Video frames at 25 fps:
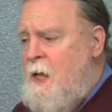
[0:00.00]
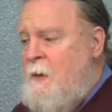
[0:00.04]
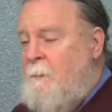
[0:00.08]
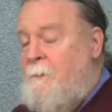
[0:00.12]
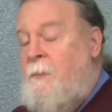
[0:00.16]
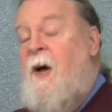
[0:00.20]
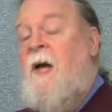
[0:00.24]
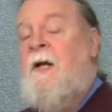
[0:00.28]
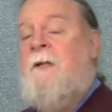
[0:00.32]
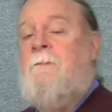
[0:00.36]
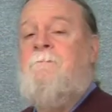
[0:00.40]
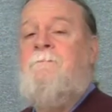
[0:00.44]

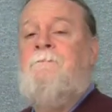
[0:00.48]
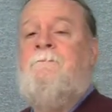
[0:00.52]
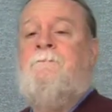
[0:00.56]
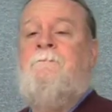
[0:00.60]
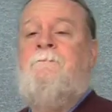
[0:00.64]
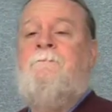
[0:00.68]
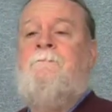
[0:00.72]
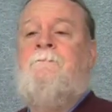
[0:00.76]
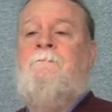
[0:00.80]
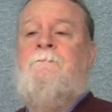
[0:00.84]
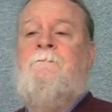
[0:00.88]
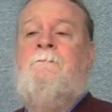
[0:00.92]
But
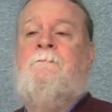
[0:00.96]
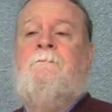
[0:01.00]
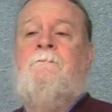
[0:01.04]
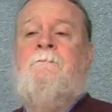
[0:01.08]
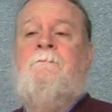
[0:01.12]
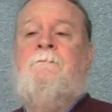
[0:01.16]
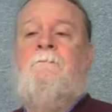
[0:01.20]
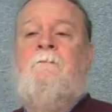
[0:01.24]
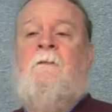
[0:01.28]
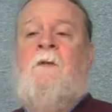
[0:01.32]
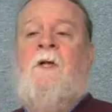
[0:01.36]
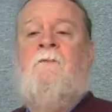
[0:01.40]

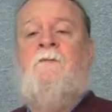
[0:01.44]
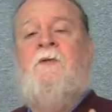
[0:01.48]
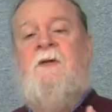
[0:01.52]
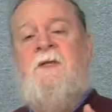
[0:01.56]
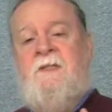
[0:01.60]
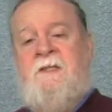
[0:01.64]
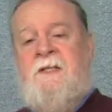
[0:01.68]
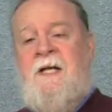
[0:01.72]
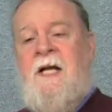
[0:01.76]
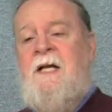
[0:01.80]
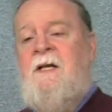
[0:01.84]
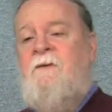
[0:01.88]
for
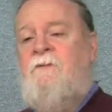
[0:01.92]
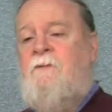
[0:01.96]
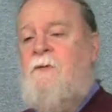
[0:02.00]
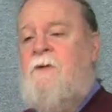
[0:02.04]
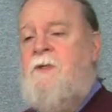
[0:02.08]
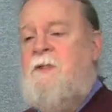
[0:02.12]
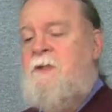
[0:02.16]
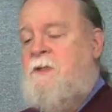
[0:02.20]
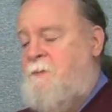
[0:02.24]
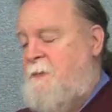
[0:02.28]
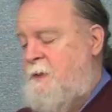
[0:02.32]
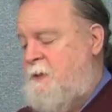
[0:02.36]
the date of
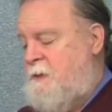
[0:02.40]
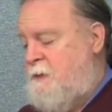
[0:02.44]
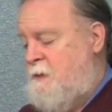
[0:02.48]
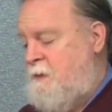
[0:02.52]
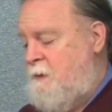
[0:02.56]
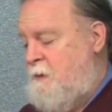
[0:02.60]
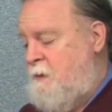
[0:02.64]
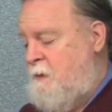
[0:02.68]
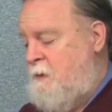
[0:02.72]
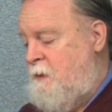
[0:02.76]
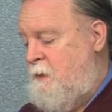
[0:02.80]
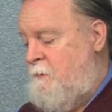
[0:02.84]
Christmas,
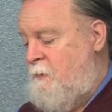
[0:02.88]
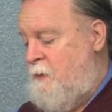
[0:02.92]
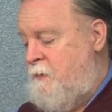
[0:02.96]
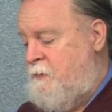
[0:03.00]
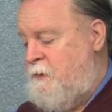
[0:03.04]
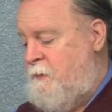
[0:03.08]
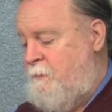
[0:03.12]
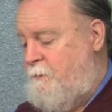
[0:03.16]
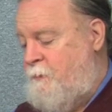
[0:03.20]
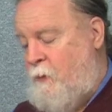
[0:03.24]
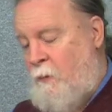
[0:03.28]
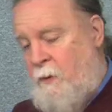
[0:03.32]
the
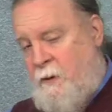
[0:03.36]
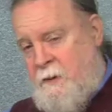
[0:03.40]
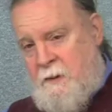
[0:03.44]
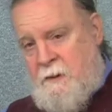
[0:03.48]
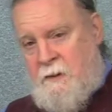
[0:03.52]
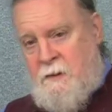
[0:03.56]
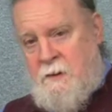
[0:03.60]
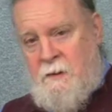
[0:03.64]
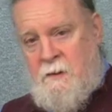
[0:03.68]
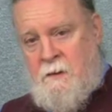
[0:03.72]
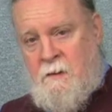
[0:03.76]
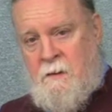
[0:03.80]
most
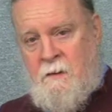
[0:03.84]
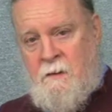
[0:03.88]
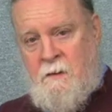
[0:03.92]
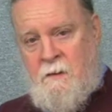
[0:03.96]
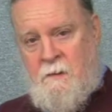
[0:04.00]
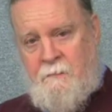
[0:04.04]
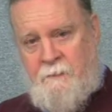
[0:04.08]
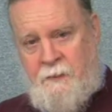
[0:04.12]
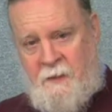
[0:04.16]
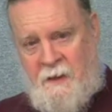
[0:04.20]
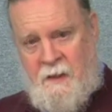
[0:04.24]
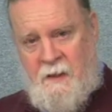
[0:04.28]
important,
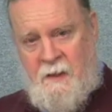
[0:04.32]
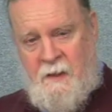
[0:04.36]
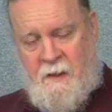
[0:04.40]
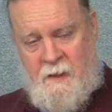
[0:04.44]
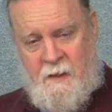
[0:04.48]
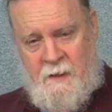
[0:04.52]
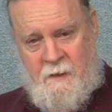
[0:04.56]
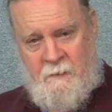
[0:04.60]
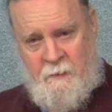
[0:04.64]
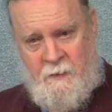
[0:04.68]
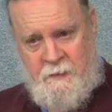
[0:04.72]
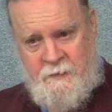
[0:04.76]

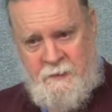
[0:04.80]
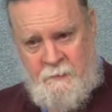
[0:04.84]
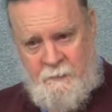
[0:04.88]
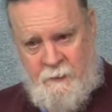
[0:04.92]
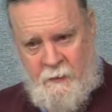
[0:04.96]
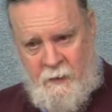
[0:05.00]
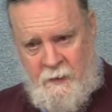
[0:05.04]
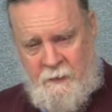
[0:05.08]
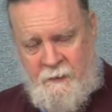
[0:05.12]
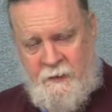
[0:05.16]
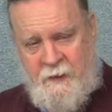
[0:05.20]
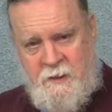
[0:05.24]
uh, most
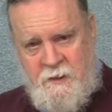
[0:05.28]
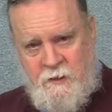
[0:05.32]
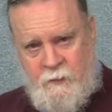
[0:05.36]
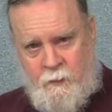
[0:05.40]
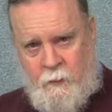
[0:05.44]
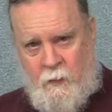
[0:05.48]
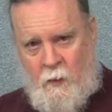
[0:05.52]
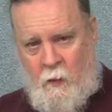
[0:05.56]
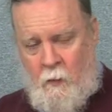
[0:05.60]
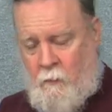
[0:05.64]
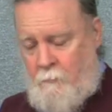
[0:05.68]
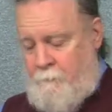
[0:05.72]
important thing is
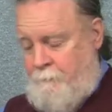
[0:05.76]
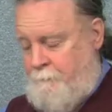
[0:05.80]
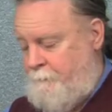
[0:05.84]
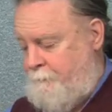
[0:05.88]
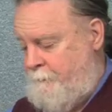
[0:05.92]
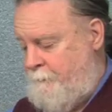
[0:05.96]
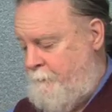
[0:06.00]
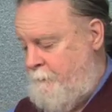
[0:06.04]
Rome.